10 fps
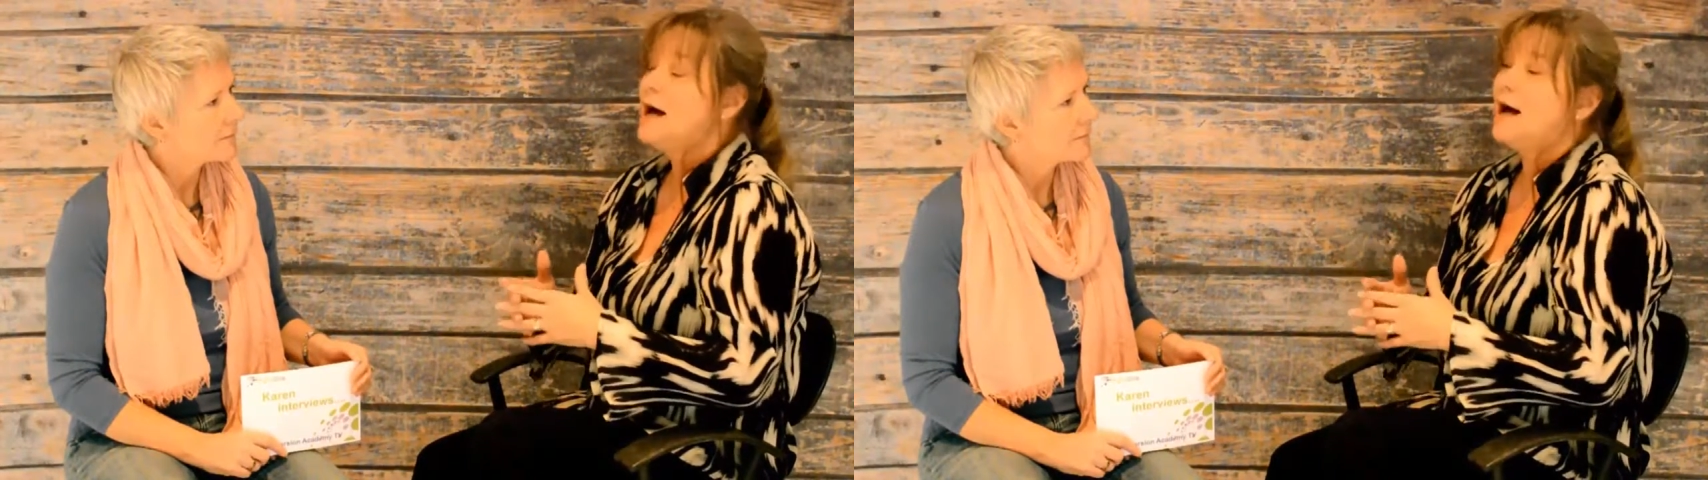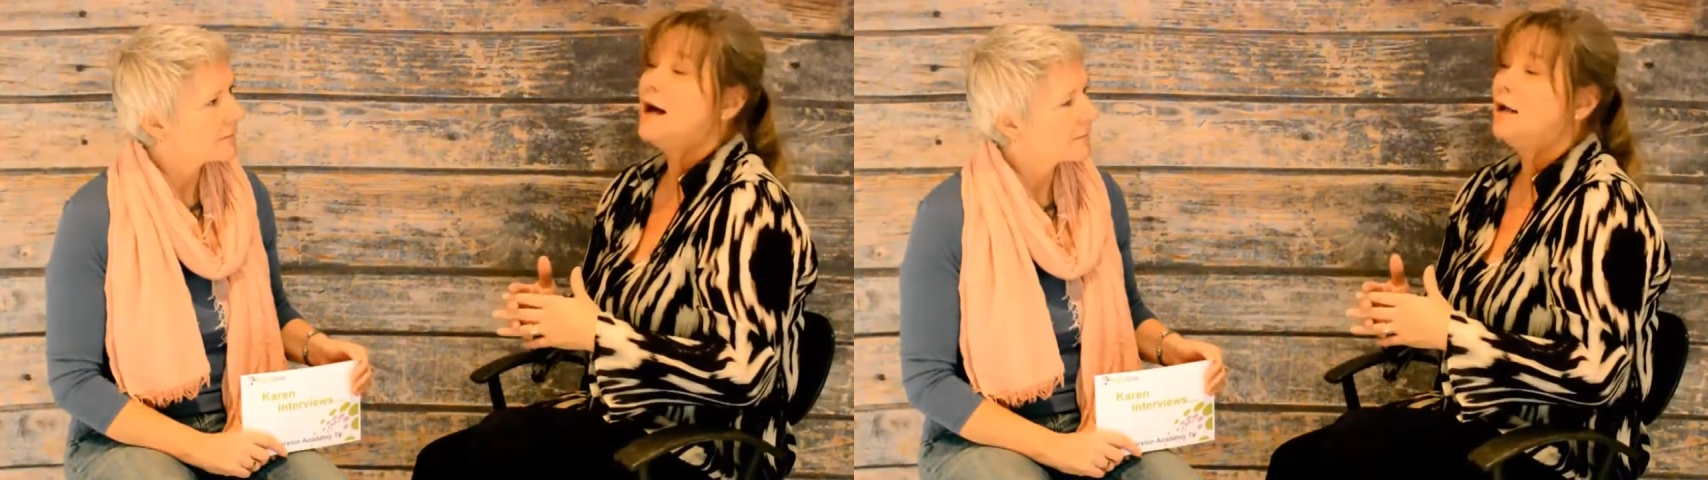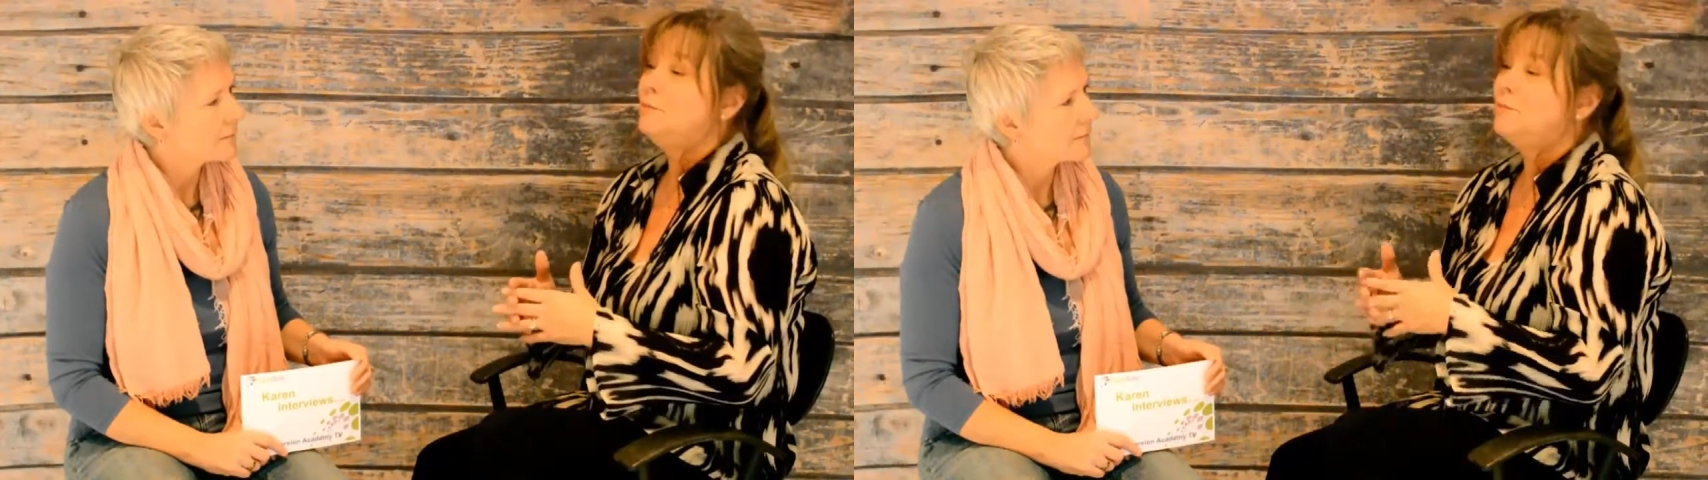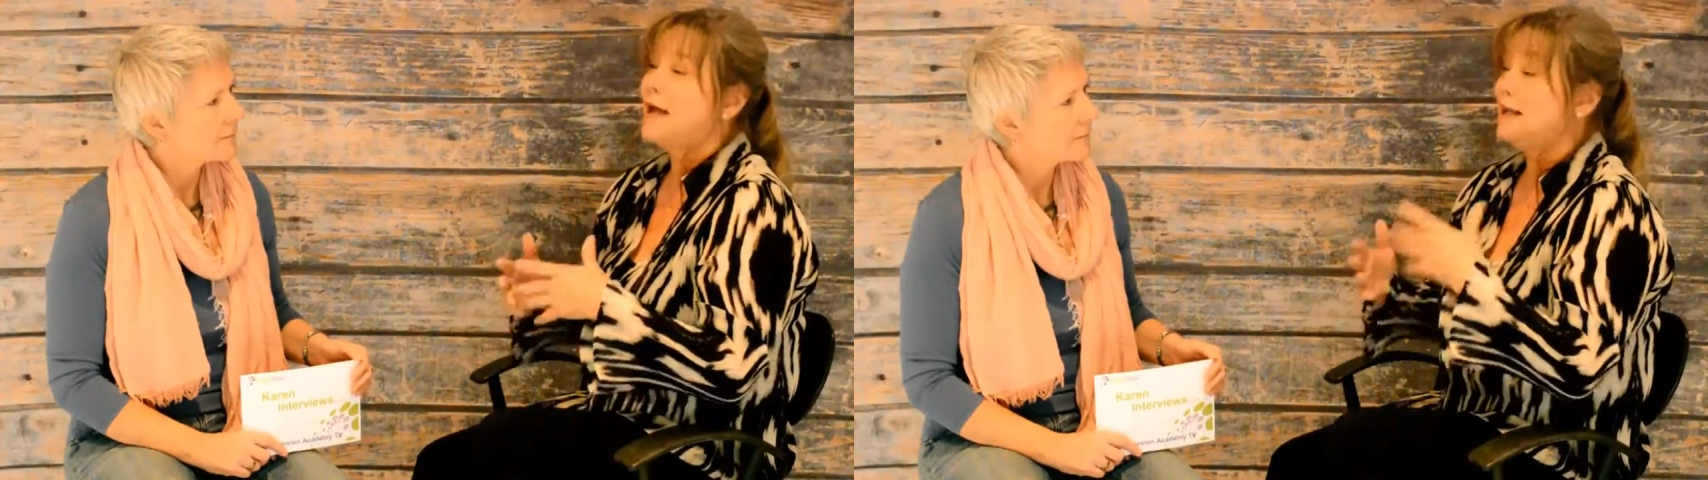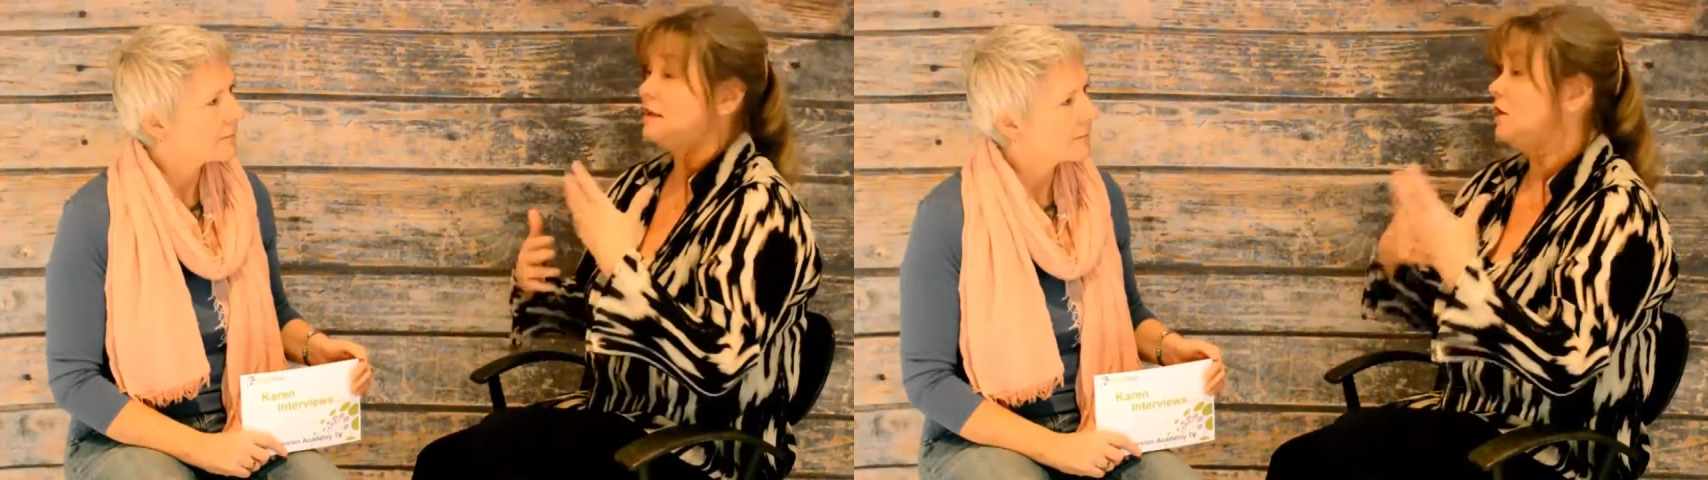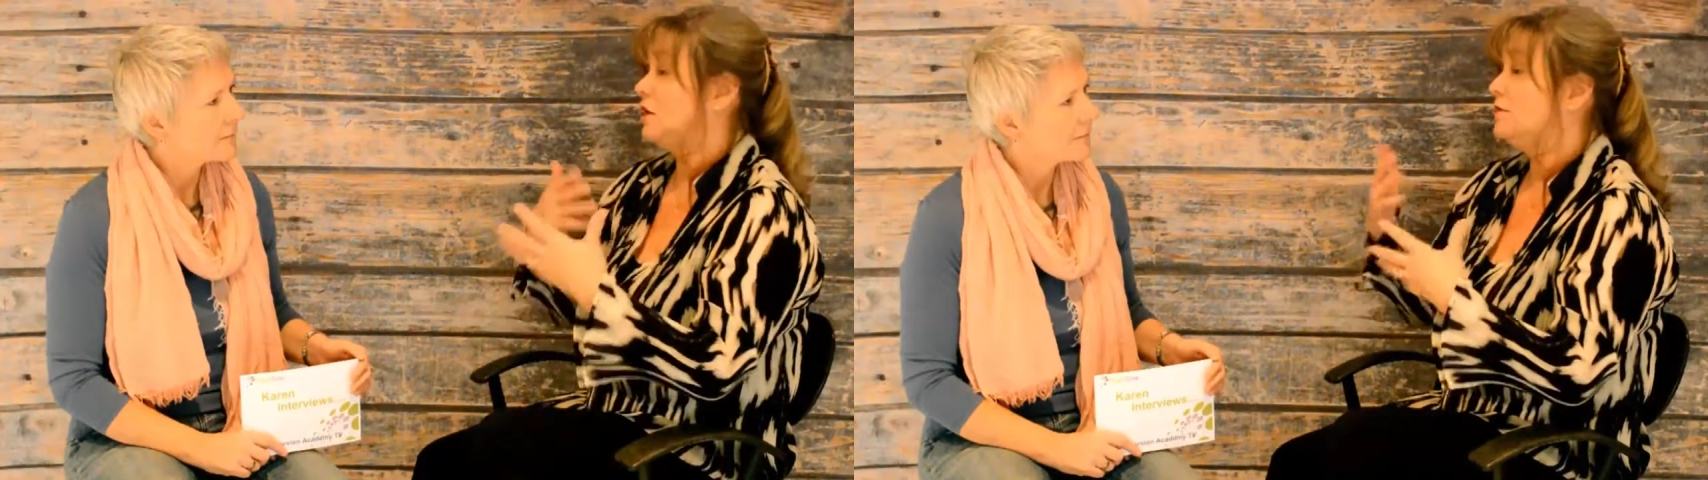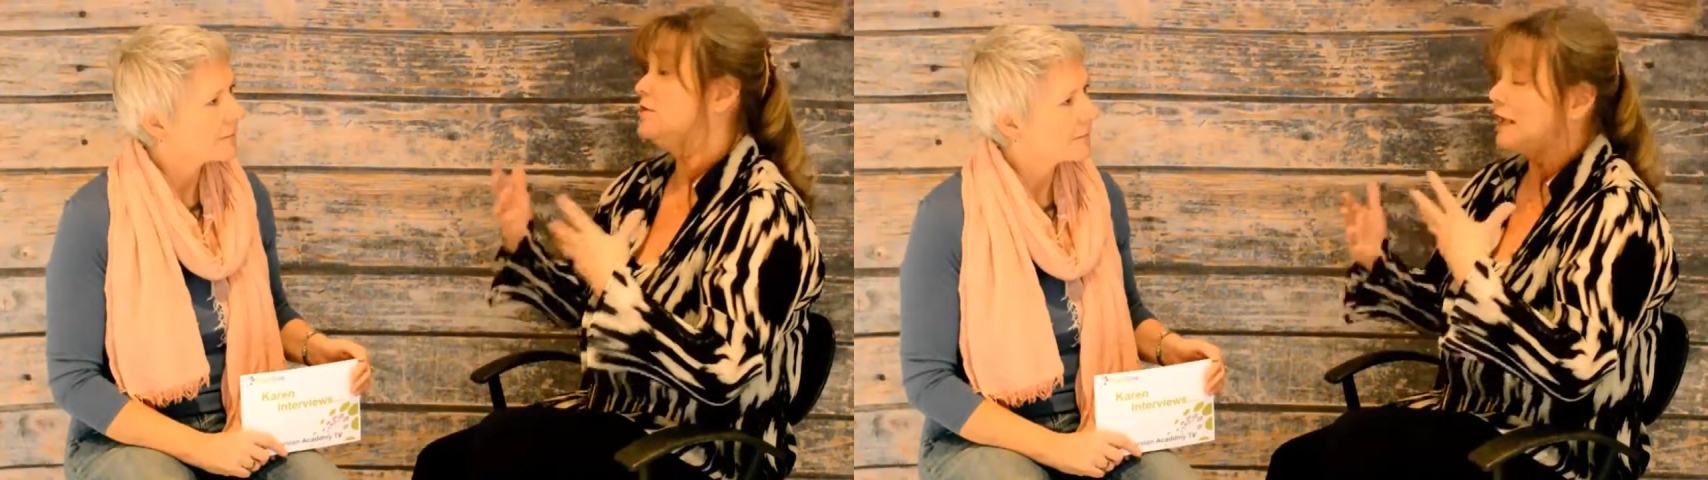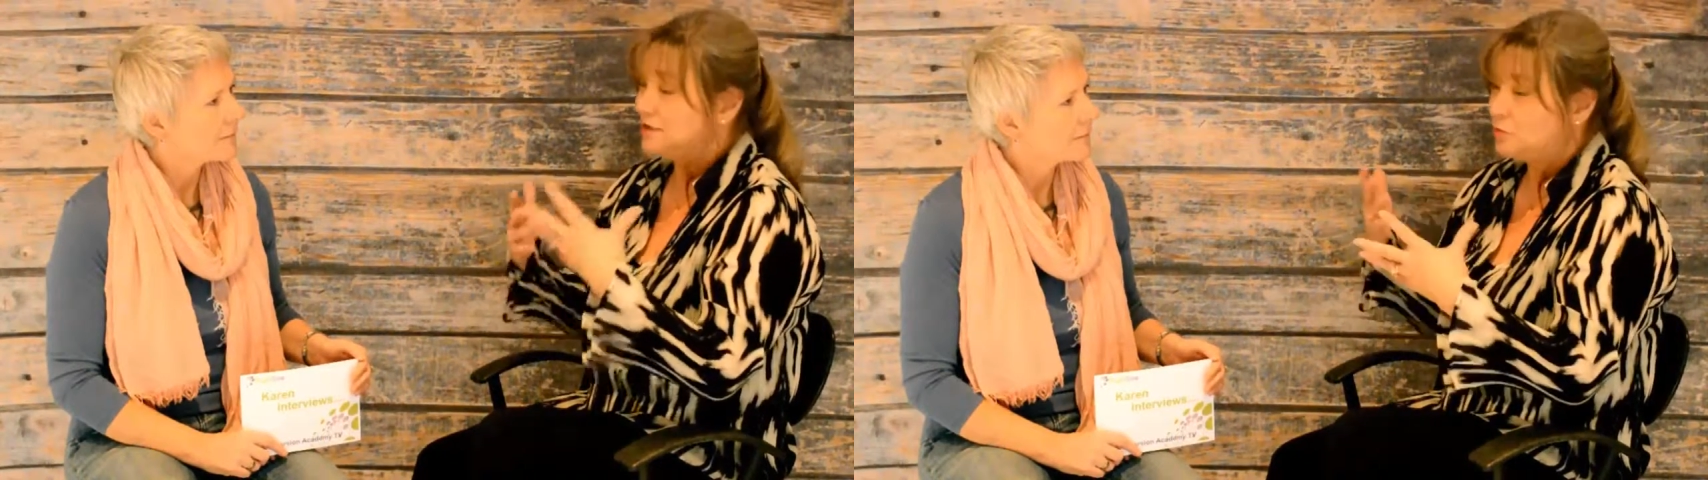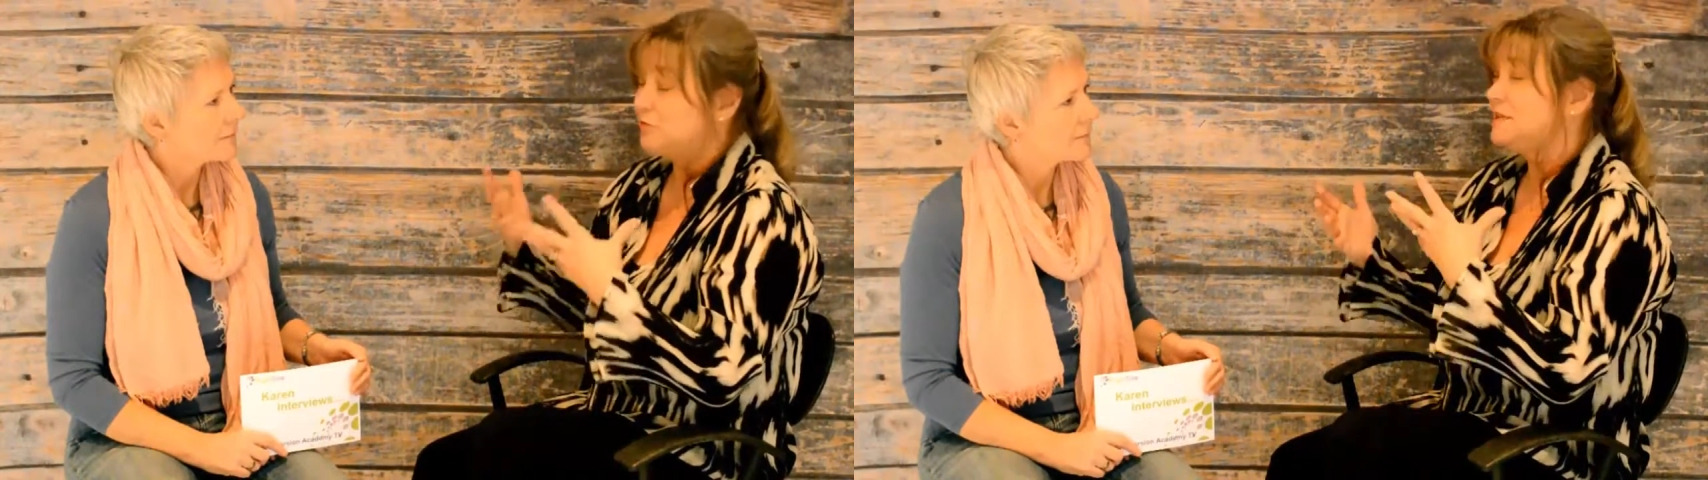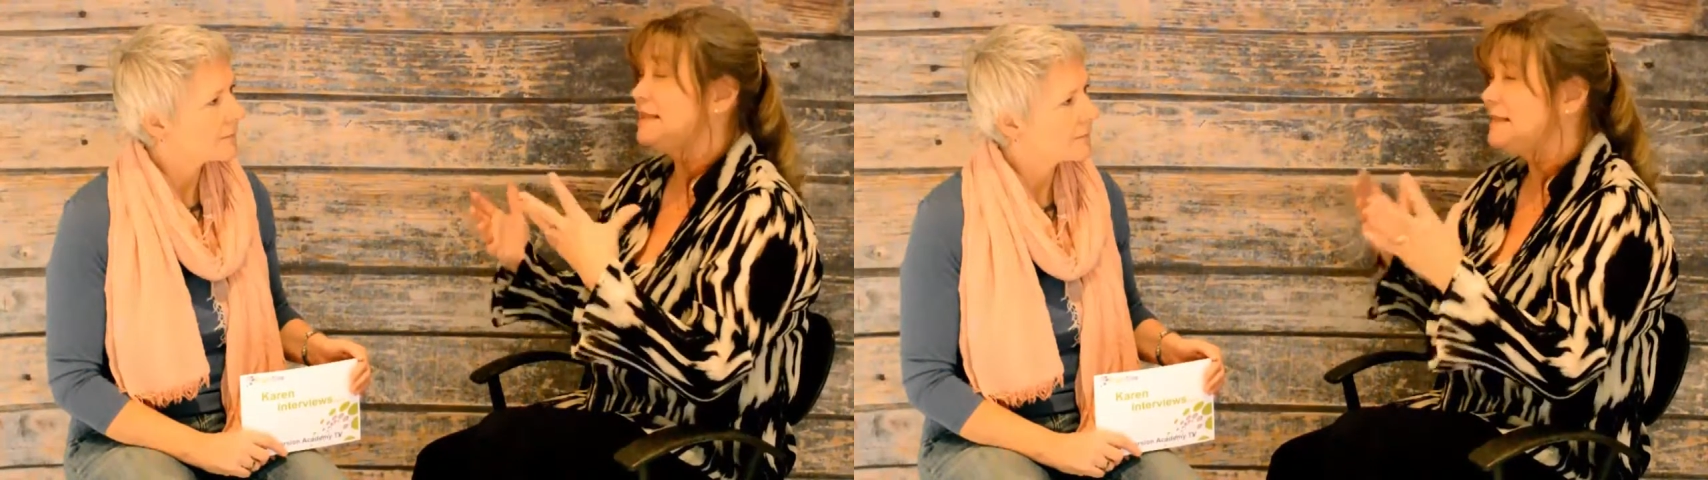and to obviously